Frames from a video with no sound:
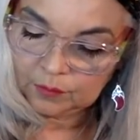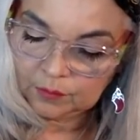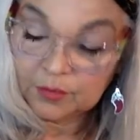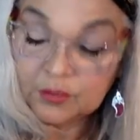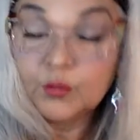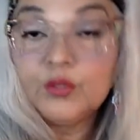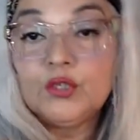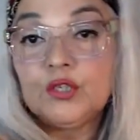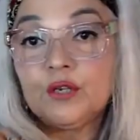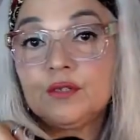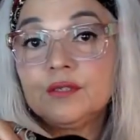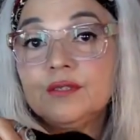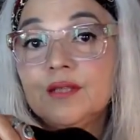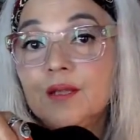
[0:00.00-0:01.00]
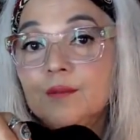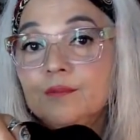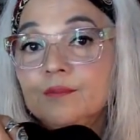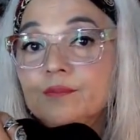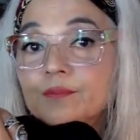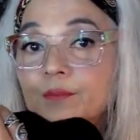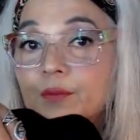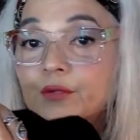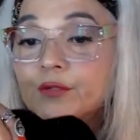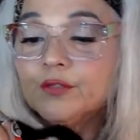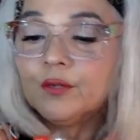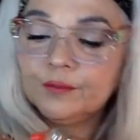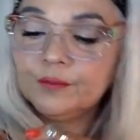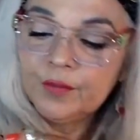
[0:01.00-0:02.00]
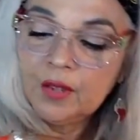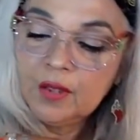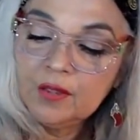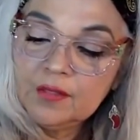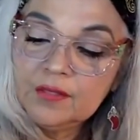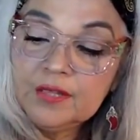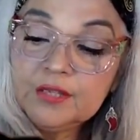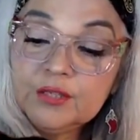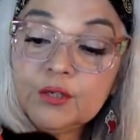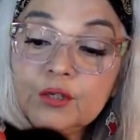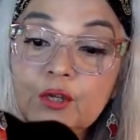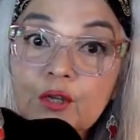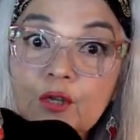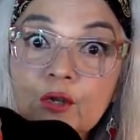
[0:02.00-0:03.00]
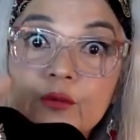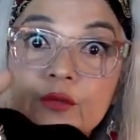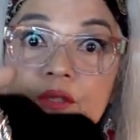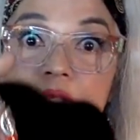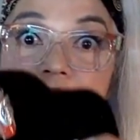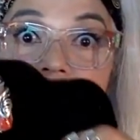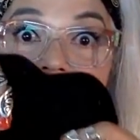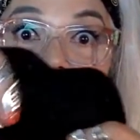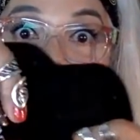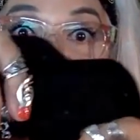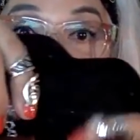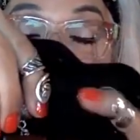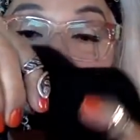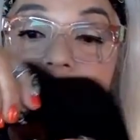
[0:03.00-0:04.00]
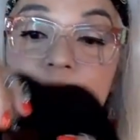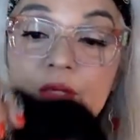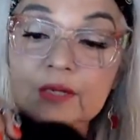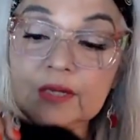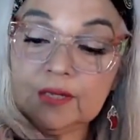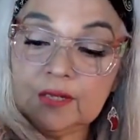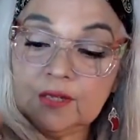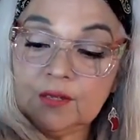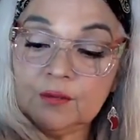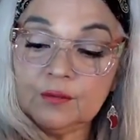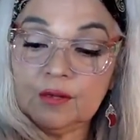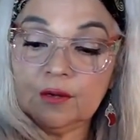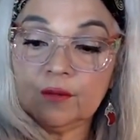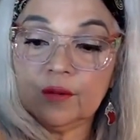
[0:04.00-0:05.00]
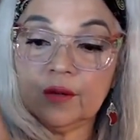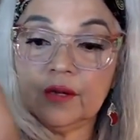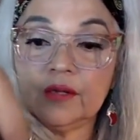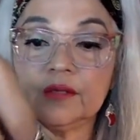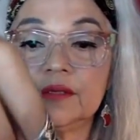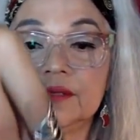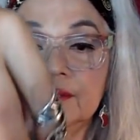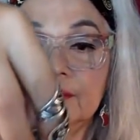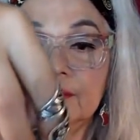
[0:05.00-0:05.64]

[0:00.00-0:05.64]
because we share the same birthstone. These are cute. These are really cute earrings.